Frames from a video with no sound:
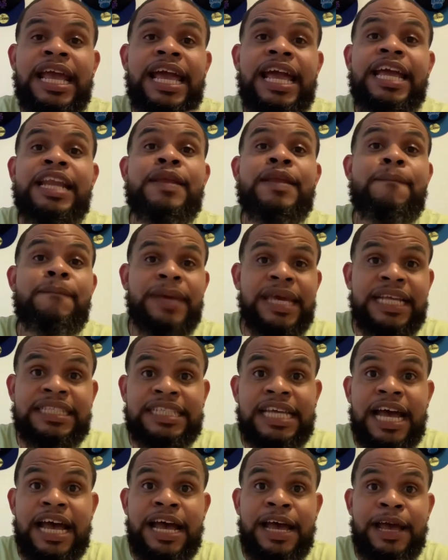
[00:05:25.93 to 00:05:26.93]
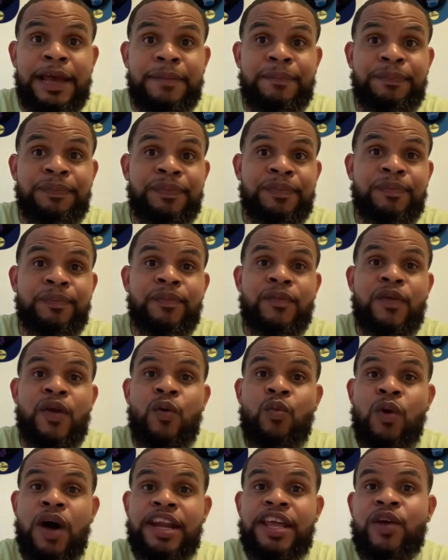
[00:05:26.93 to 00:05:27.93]
In the meantime,
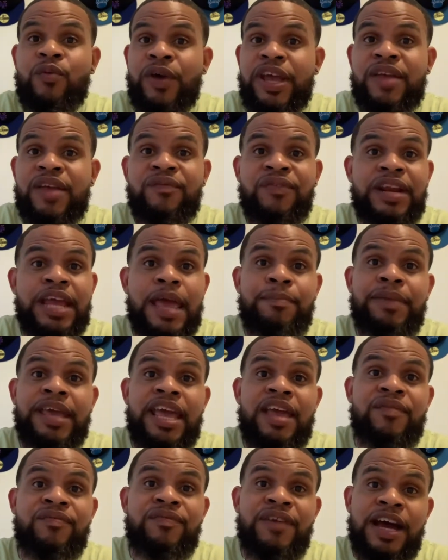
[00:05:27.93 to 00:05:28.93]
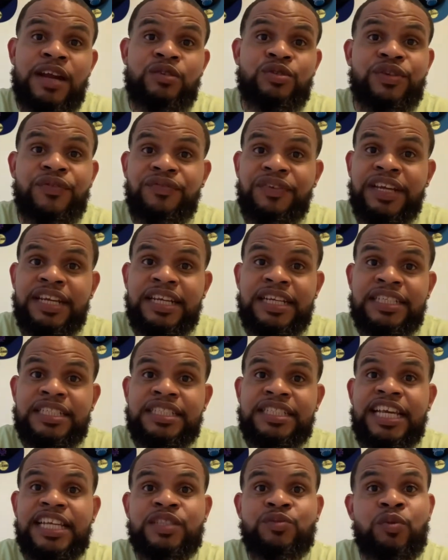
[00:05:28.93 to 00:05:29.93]
while they're waiting for the NBA Finals to finish,
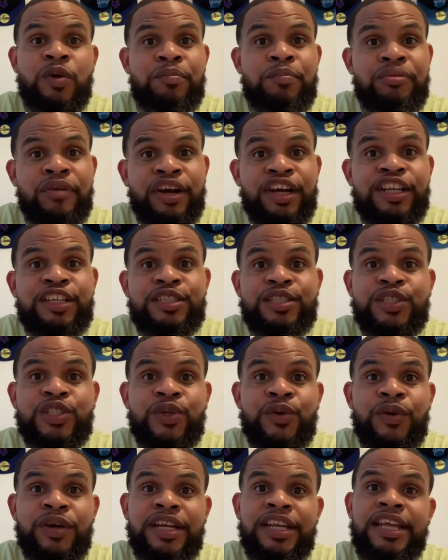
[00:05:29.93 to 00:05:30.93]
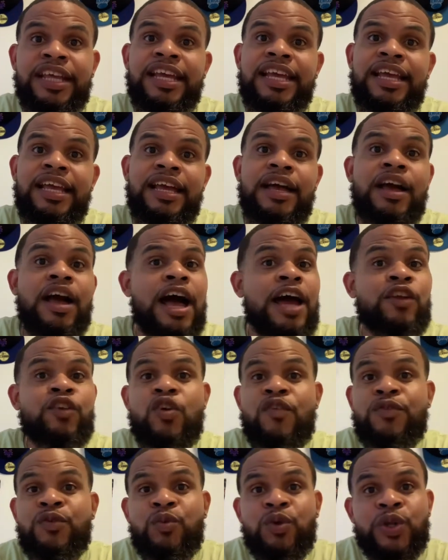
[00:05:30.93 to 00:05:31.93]
guess what Brooklyn is doing? I don't
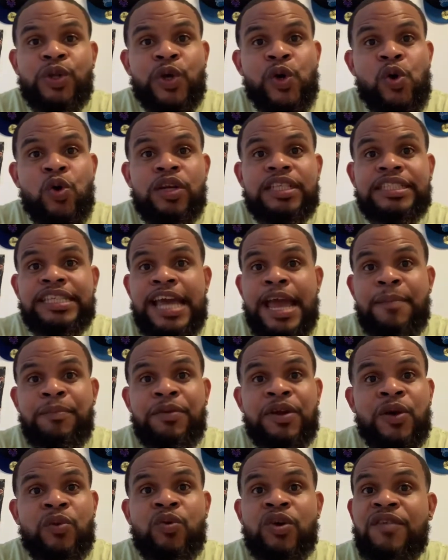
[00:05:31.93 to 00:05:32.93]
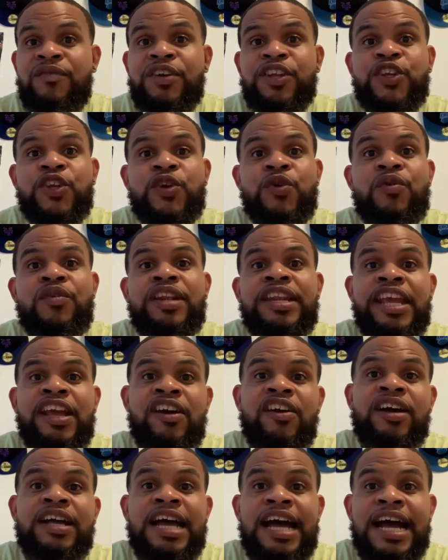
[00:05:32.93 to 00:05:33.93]
know if you want to call it tampering or whatever they're doing. They
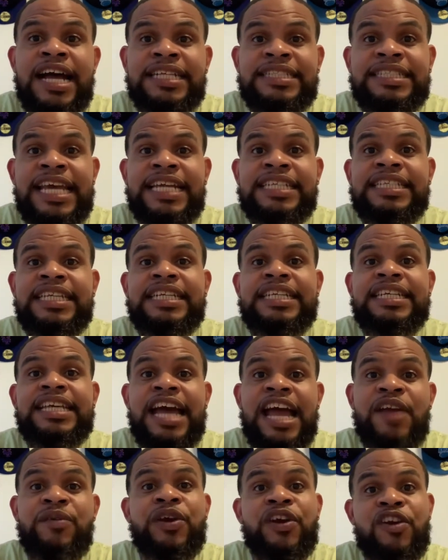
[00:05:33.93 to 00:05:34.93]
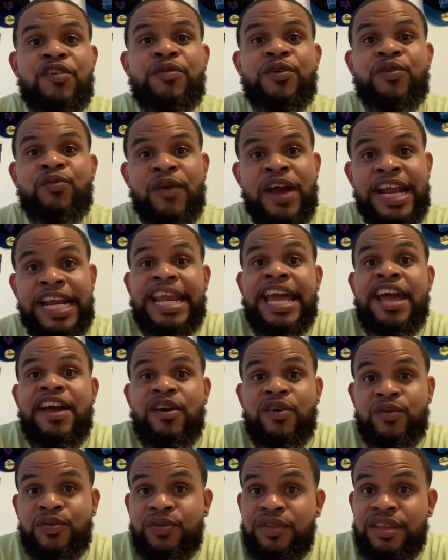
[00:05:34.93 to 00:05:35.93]
are contacting Kyrie Irving right
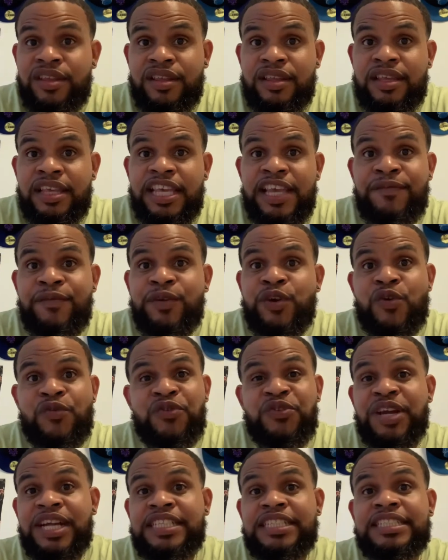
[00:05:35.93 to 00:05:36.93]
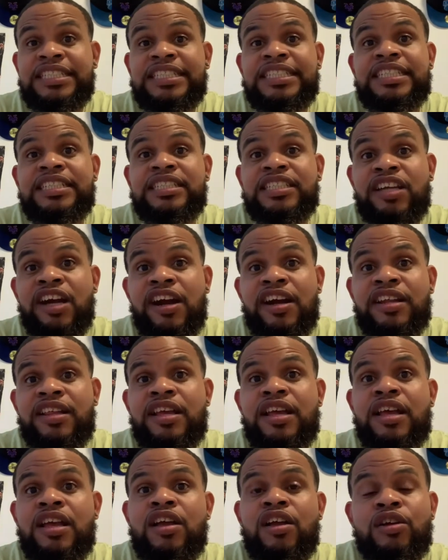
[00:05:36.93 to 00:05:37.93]
now, even though free agency didn't start.
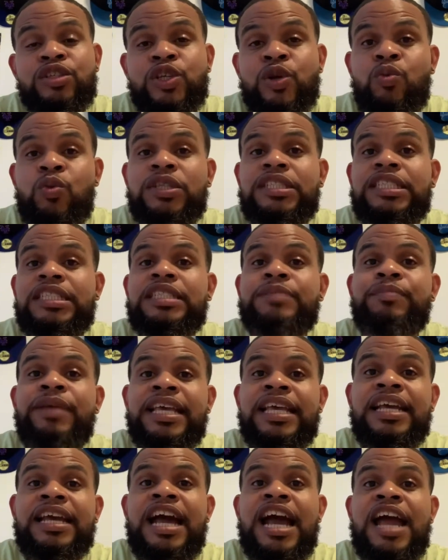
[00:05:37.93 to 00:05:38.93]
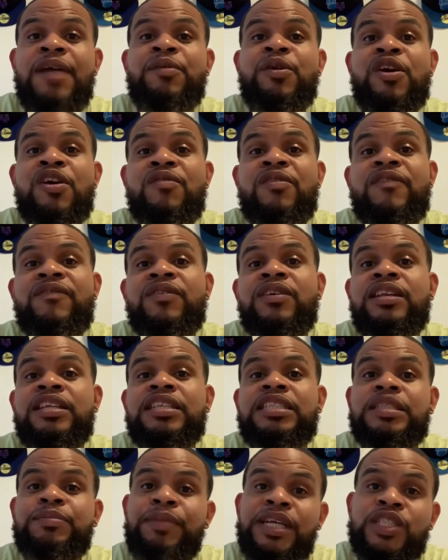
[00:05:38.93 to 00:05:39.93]
So which is making Kyrie Irving feeling
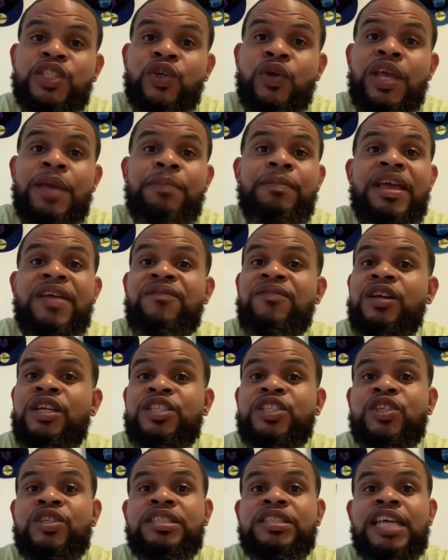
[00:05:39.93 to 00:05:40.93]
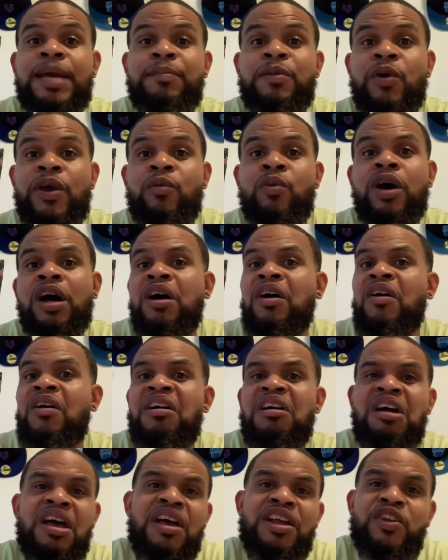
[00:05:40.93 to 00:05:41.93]
special. He may feel a certain type of way. Well,
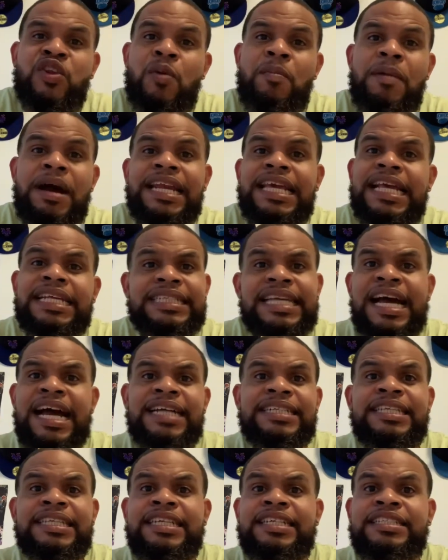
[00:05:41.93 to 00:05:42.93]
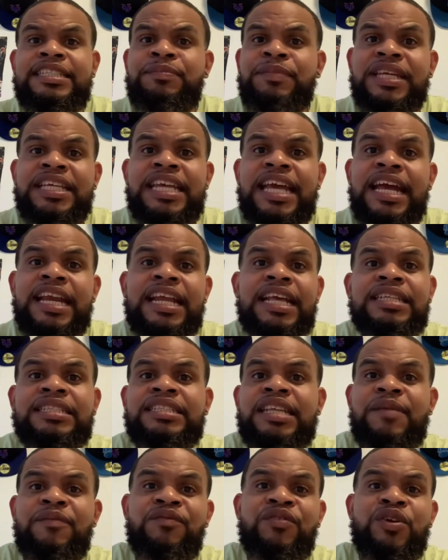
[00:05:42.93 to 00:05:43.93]
nobody has contacted me yet
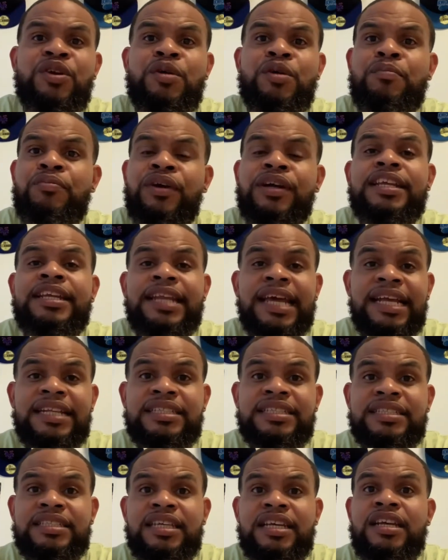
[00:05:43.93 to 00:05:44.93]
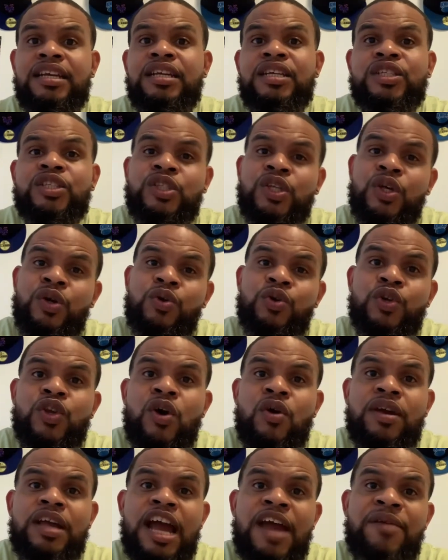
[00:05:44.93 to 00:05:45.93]
except for the Brooklyn Nets. So,
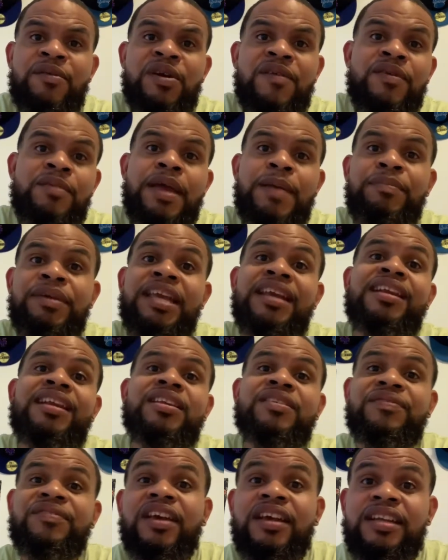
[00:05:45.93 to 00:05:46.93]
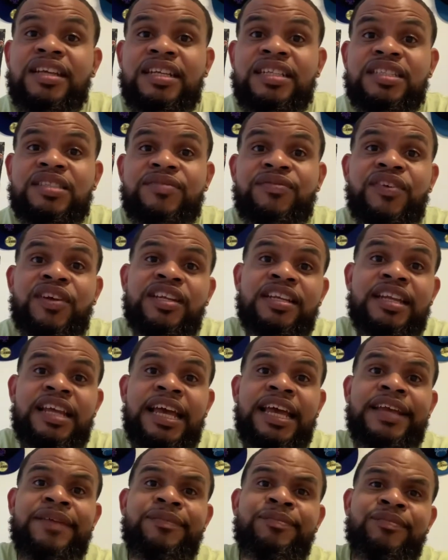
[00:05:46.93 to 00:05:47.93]
Kyrie Irving may be in his feelings, feeling
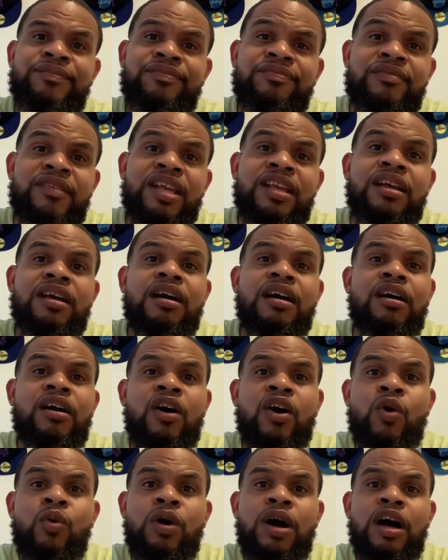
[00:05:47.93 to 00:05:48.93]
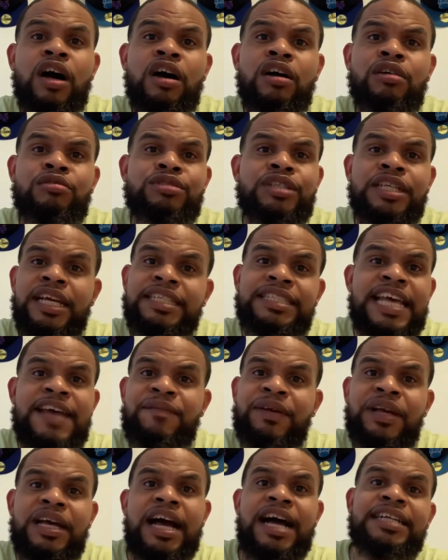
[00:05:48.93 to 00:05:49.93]
like, oh, well, the Knicks
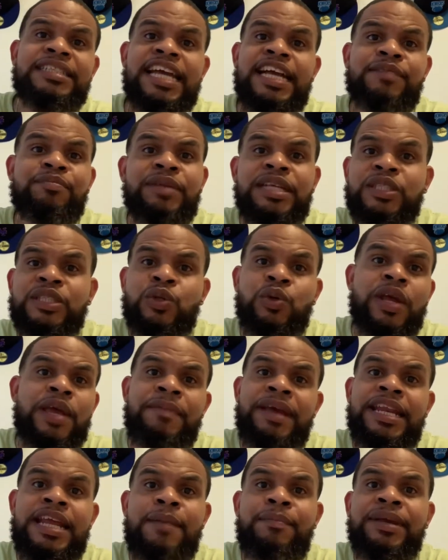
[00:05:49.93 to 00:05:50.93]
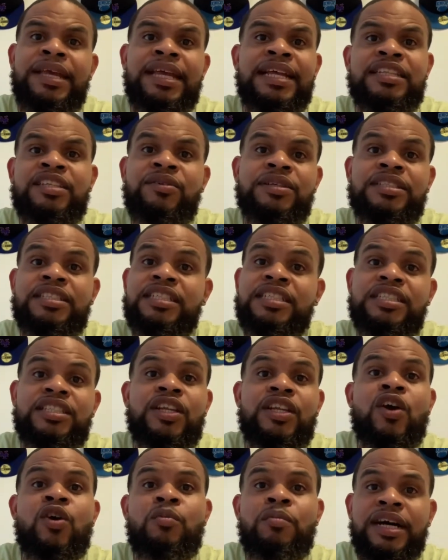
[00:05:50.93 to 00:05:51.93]
haven't contacted me, so they may not be interested.
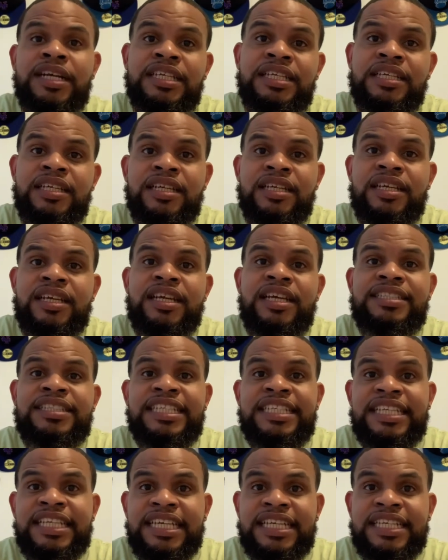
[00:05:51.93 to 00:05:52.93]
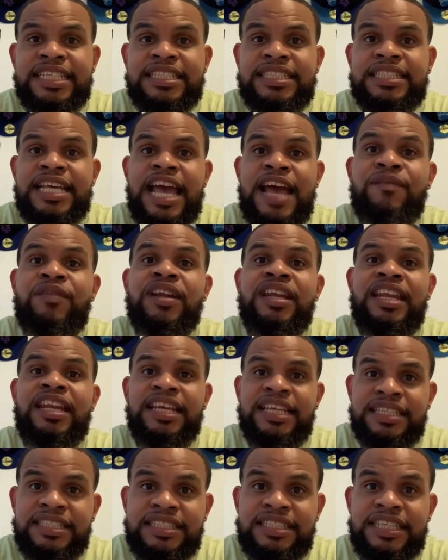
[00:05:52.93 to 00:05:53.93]
No, buddy. The Knicks have a
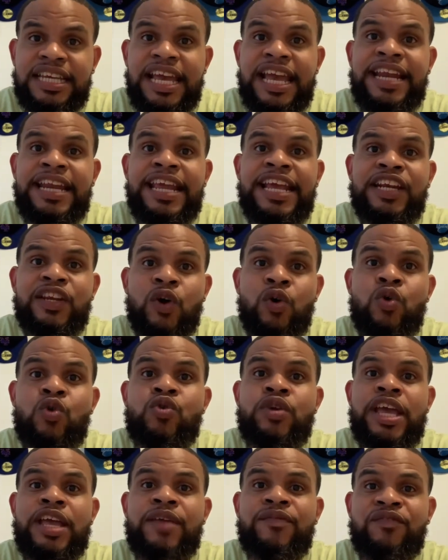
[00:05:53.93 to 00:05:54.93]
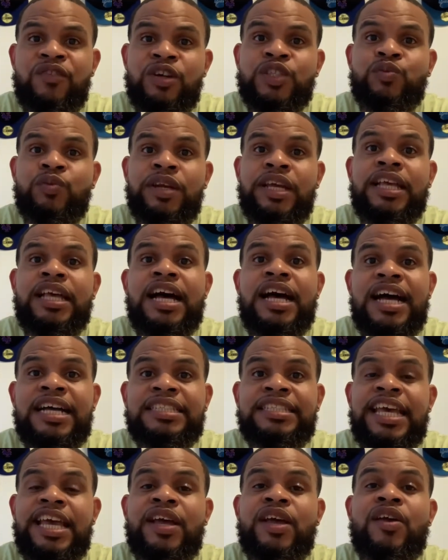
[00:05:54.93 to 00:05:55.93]
list, and they know who they first want to
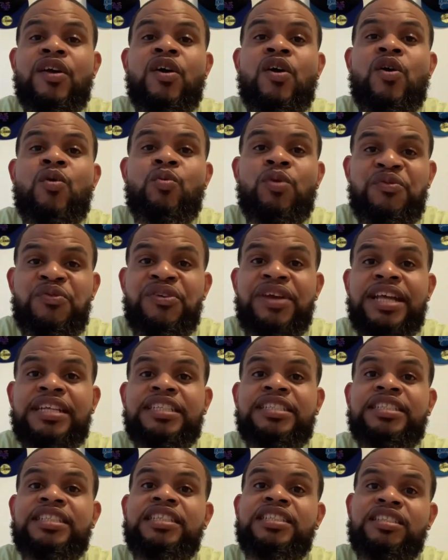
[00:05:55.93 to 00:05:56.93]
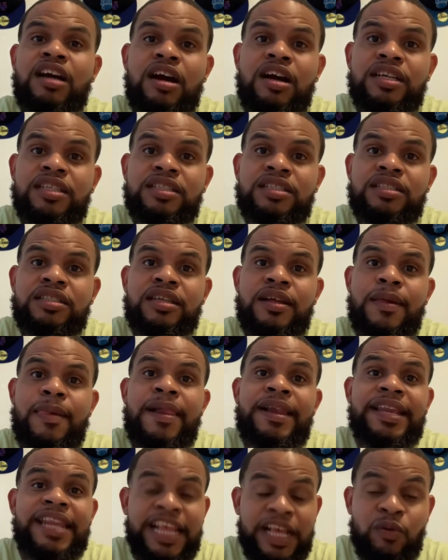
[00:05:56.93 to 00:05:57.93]
contact when free agency starts.
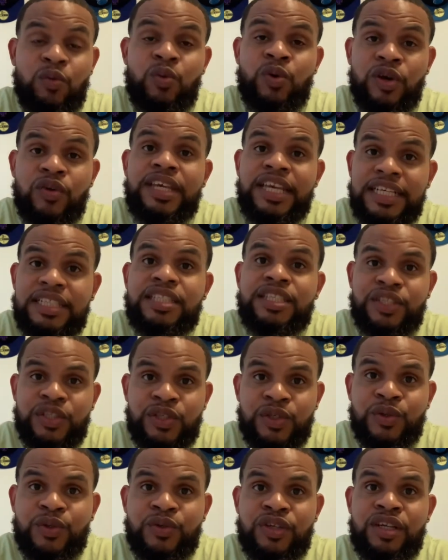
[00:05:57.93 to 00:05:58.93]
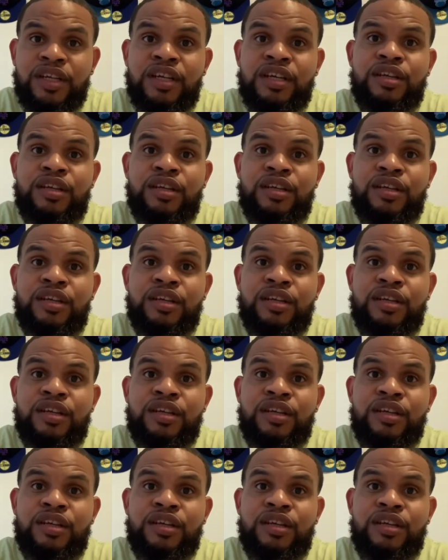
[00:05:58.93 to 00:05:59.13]
They will get to you.